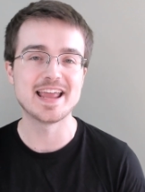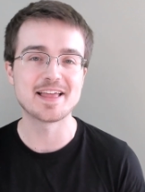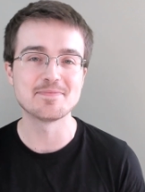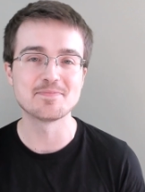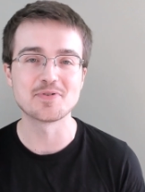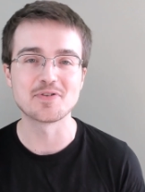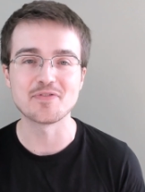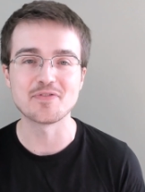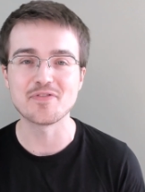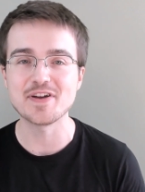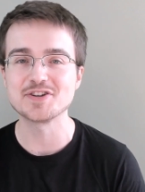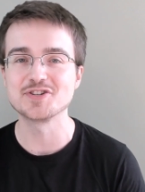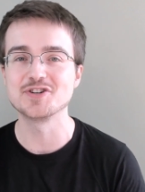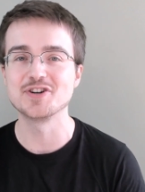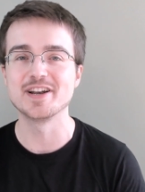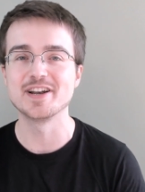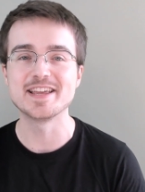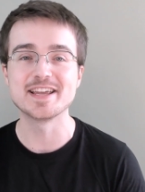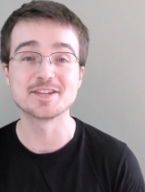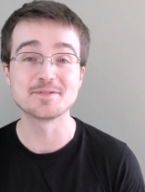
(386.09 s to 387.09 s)
and
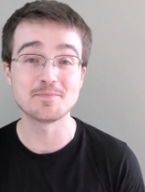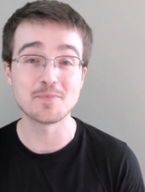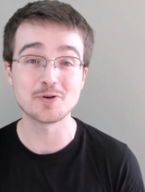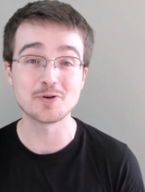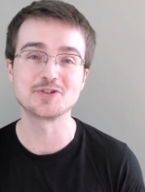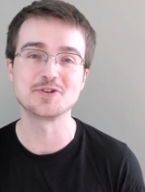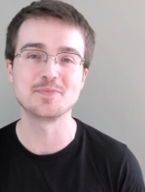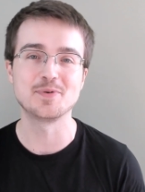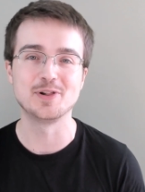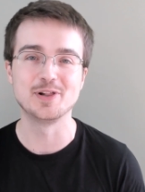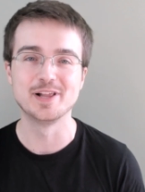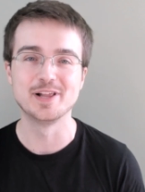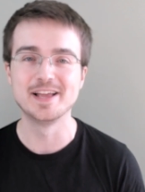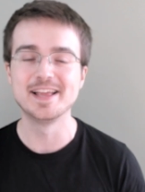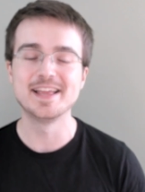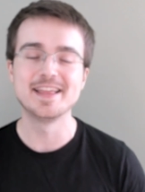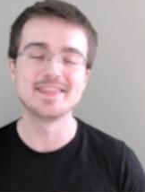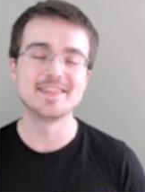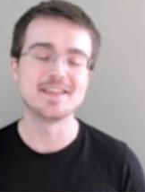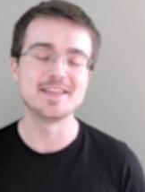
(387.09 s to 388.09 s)
professionally as possible,
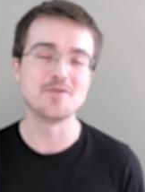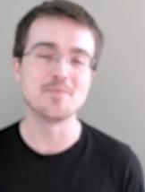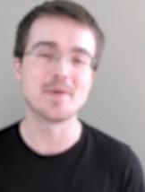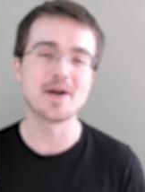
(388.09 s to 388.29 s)
then you